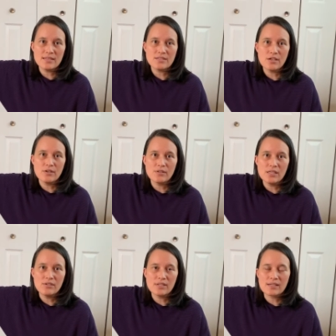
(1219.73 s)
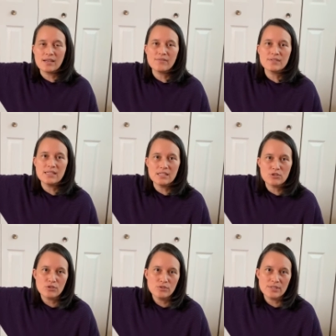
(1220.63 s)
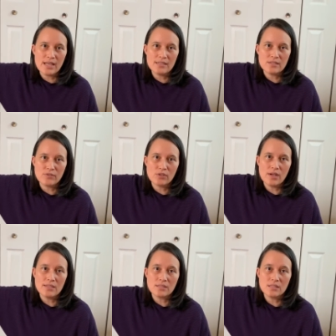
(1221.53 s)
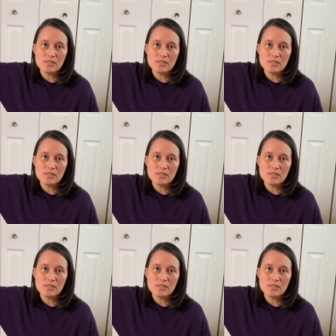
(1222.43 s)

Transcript: So then you can kind of see the true status of your closet.